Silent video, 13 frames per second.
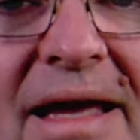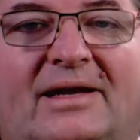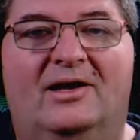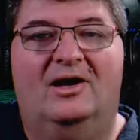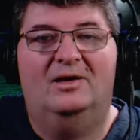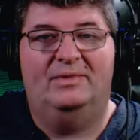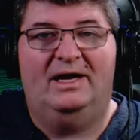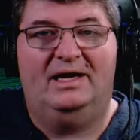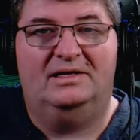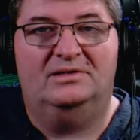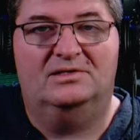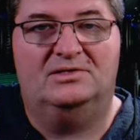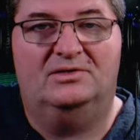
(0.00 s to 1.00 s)
And now I'm
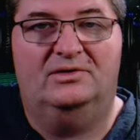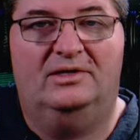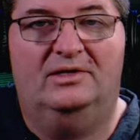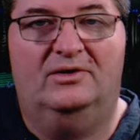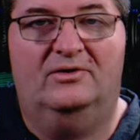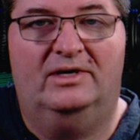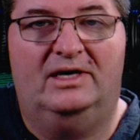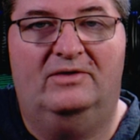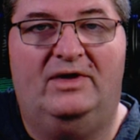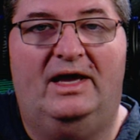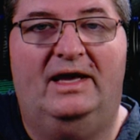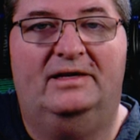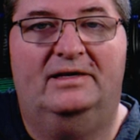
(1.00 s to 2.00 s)
back in the studio, and
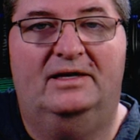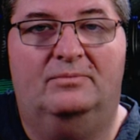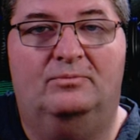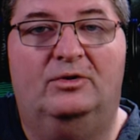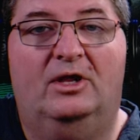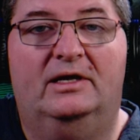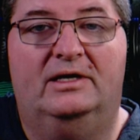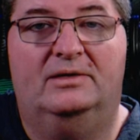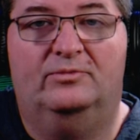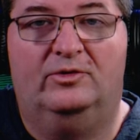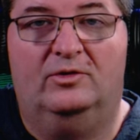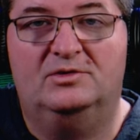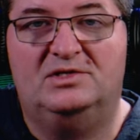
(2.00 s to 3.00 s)
I've added up
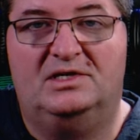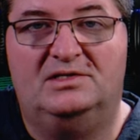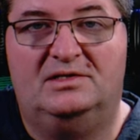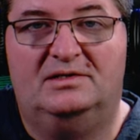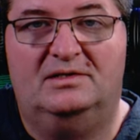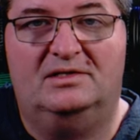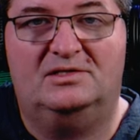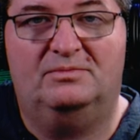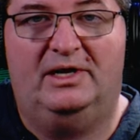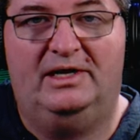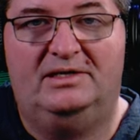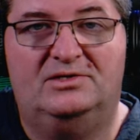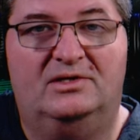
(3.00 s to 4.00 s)
plug-in processing to this
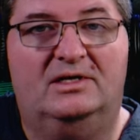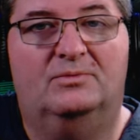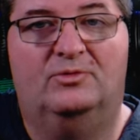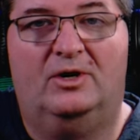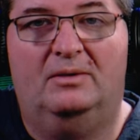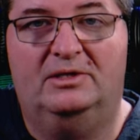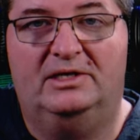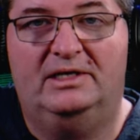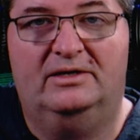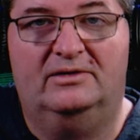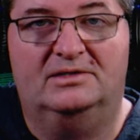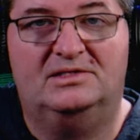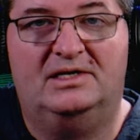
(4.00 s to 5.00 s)
mic, so you can probably
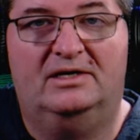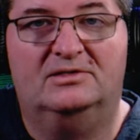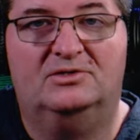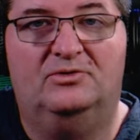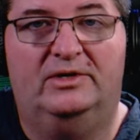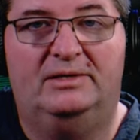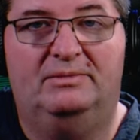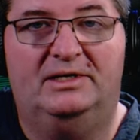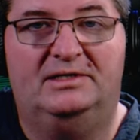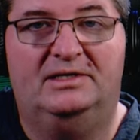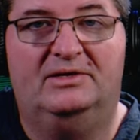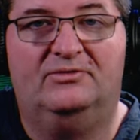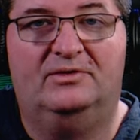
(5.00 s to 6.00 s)
hear it sounds quite a
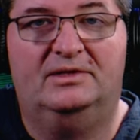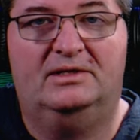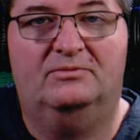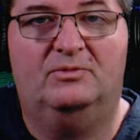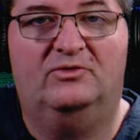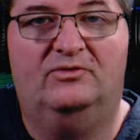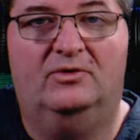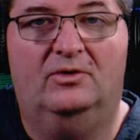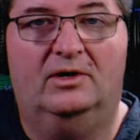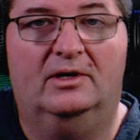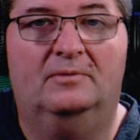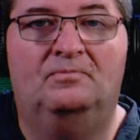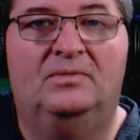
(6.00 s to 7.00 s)
bit different than
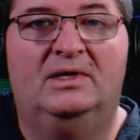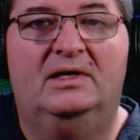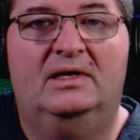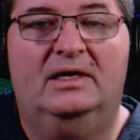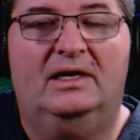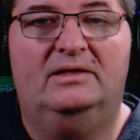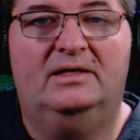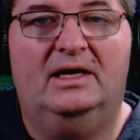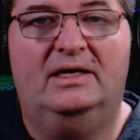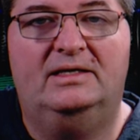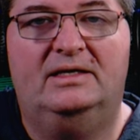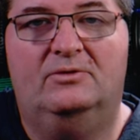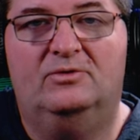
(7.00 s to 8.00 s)
before. And the
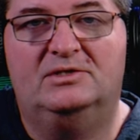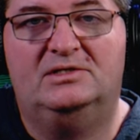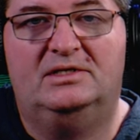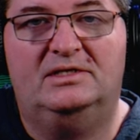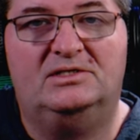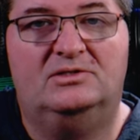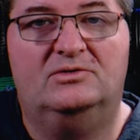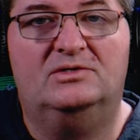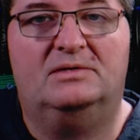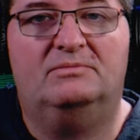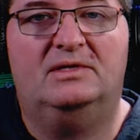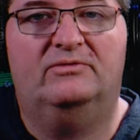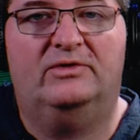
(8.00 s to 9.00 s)
idea was to just do
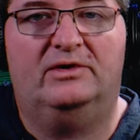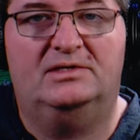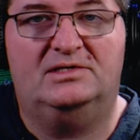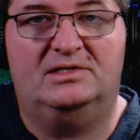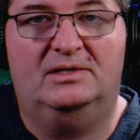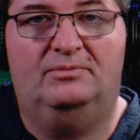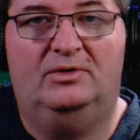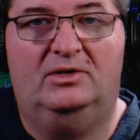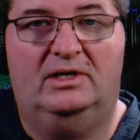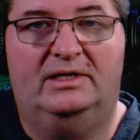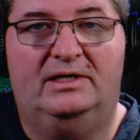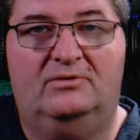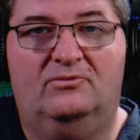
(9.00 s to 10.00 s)
something very
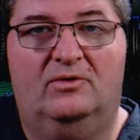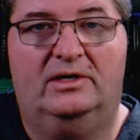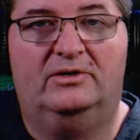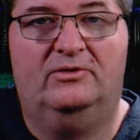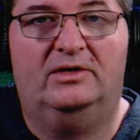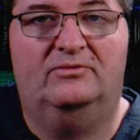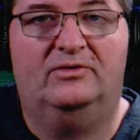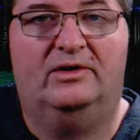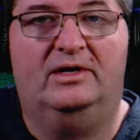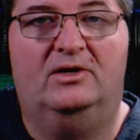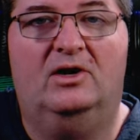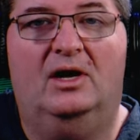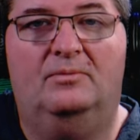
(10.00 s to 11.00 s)
simple. I didn't want to create a
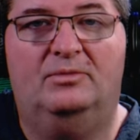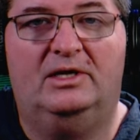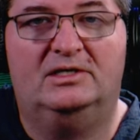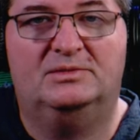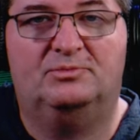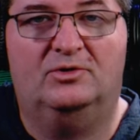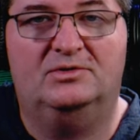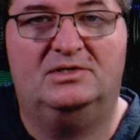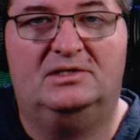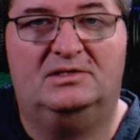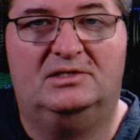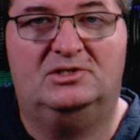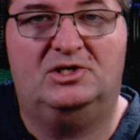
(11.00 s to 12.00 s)
very complex
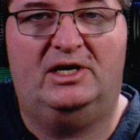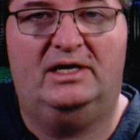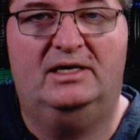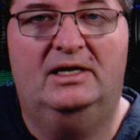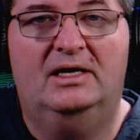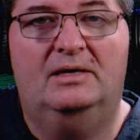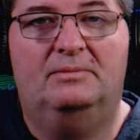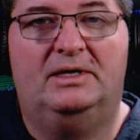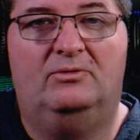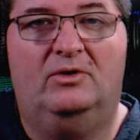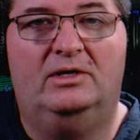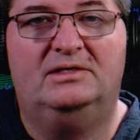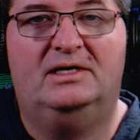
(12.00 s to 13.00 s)
processing chain,
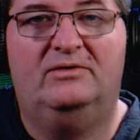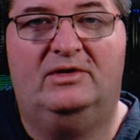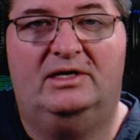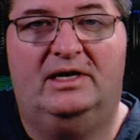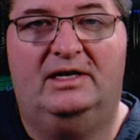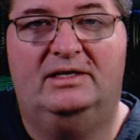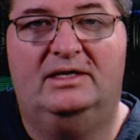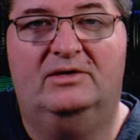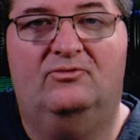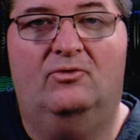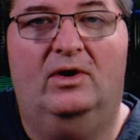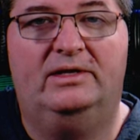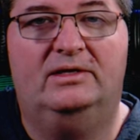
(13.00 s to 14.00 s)
but I wanted to give you an idea
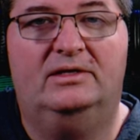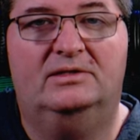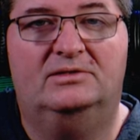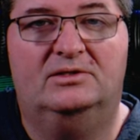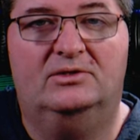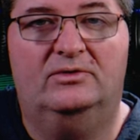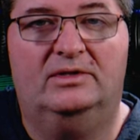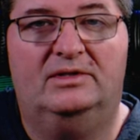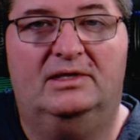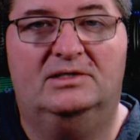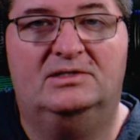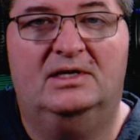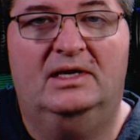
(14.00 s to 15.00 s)
of what you could do with
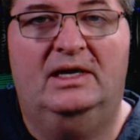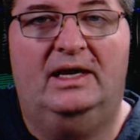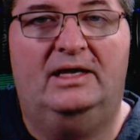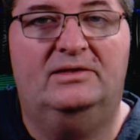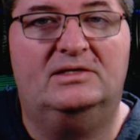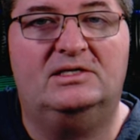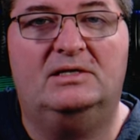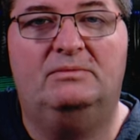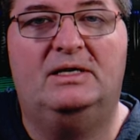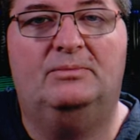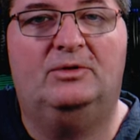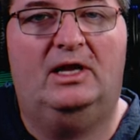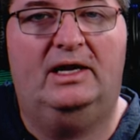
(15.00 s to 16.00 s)
this. And this can
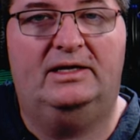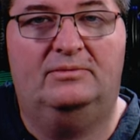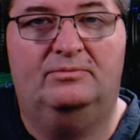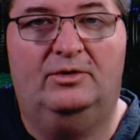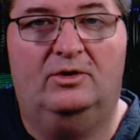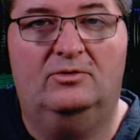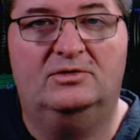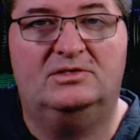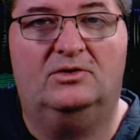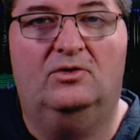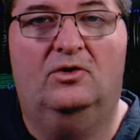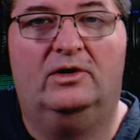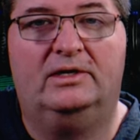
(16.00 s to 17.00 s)
be applied in
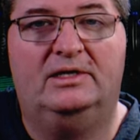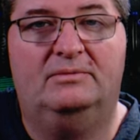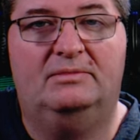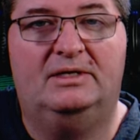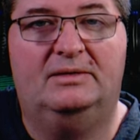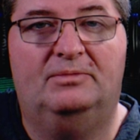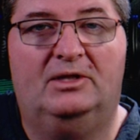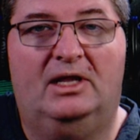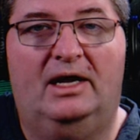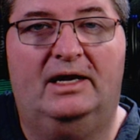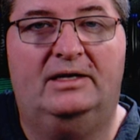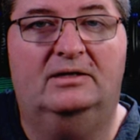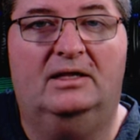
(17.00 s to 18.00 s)
post, or it can be
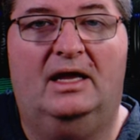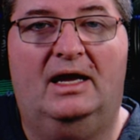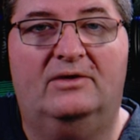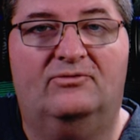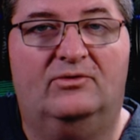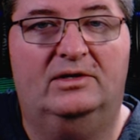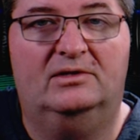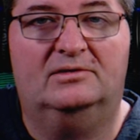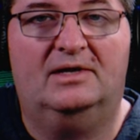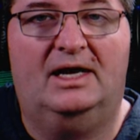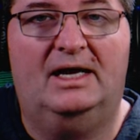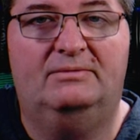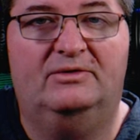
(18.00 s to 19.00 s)
applied live real
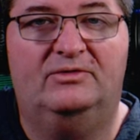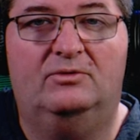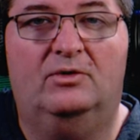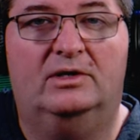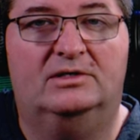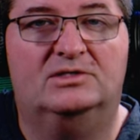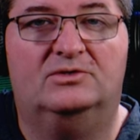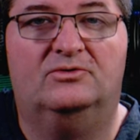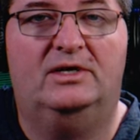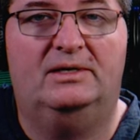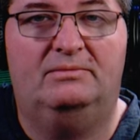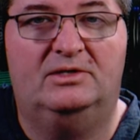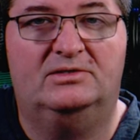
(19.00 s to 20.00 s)
time if you want to
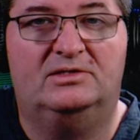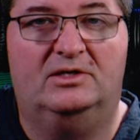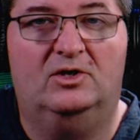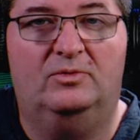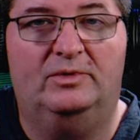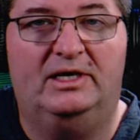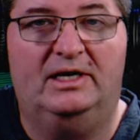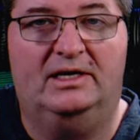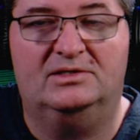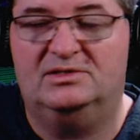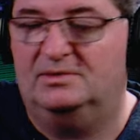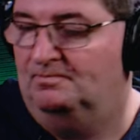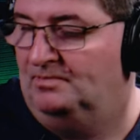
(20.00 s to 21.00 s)
stream using
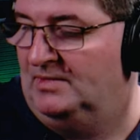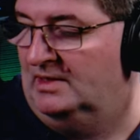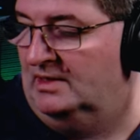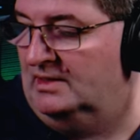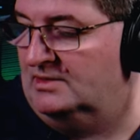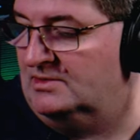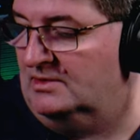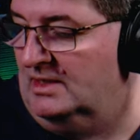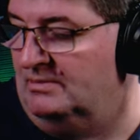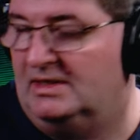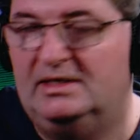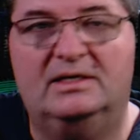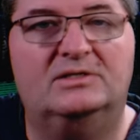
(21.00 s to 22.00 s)
OBS. And so
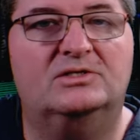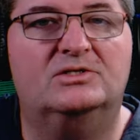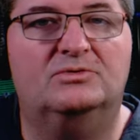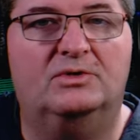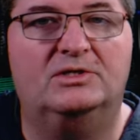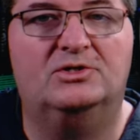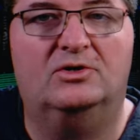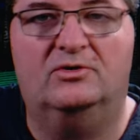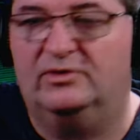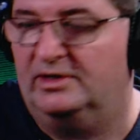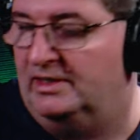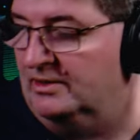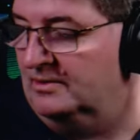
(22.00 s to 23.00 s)
let me just switch
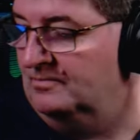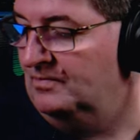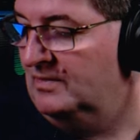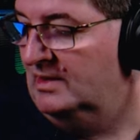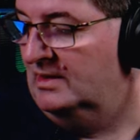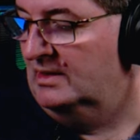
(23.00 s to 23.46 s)
over here.